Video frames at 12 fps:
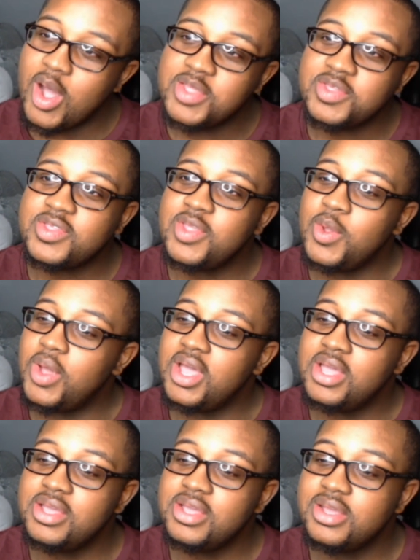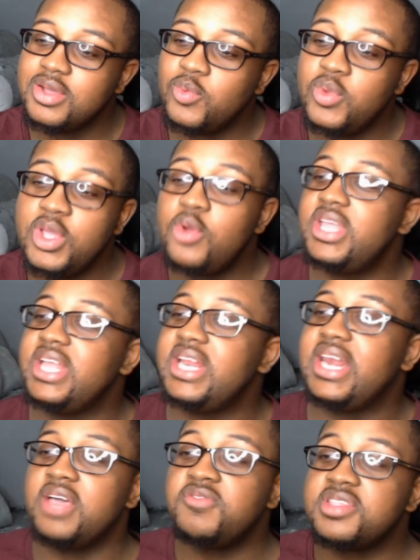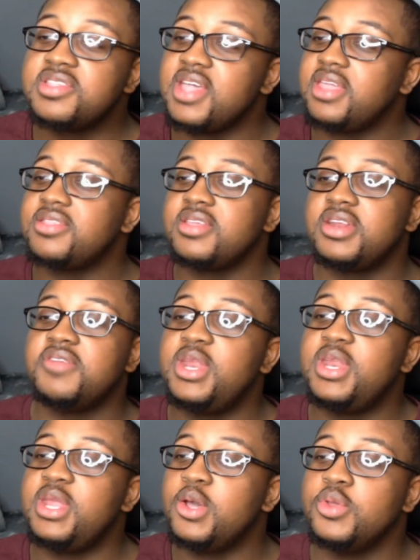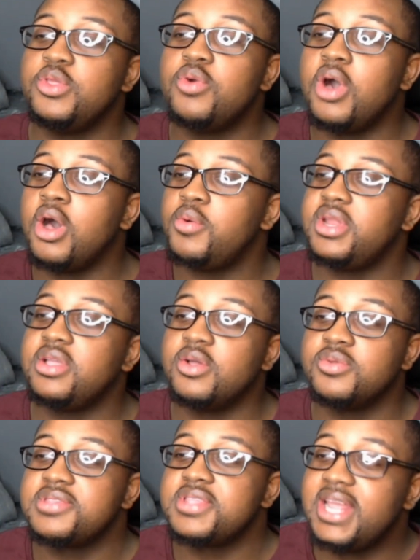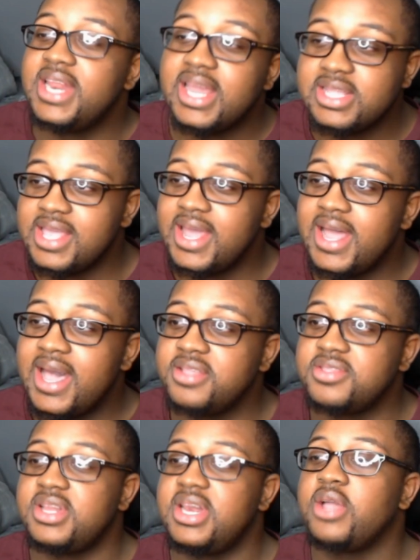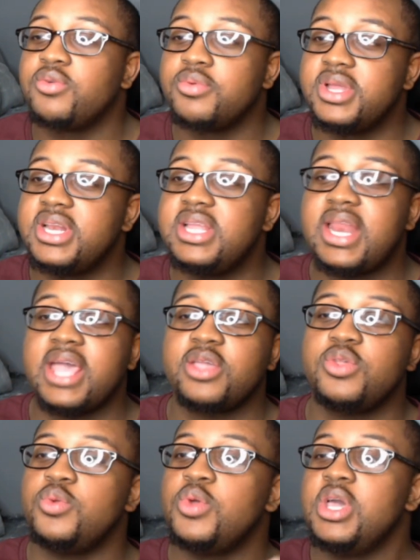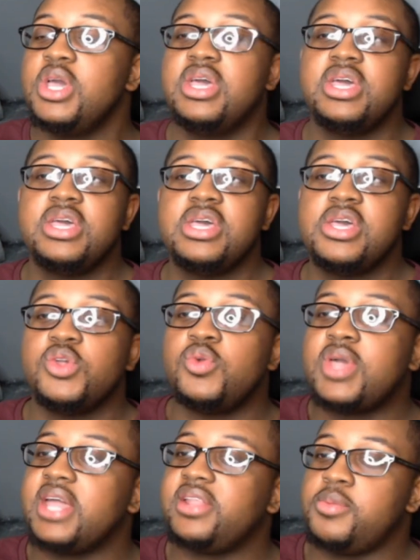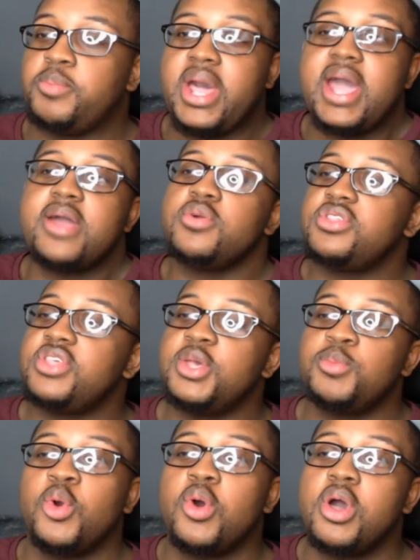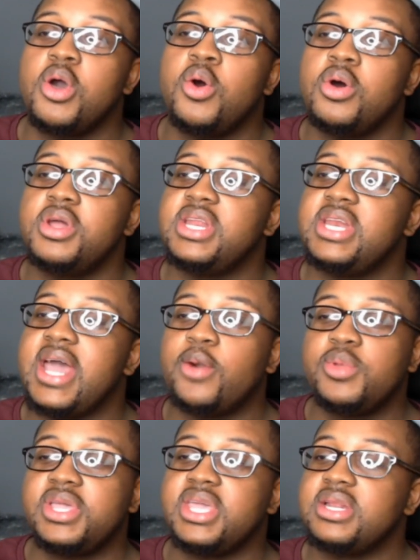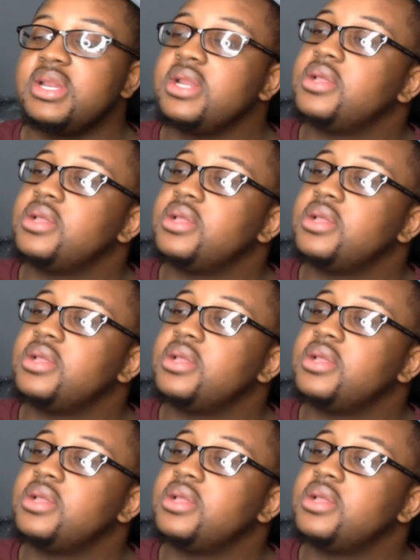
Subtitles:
So, we only 11 seconds in the video and you already gonna slay like that, IZA? Like, really? Like, you got the pirate ship going on and now we get...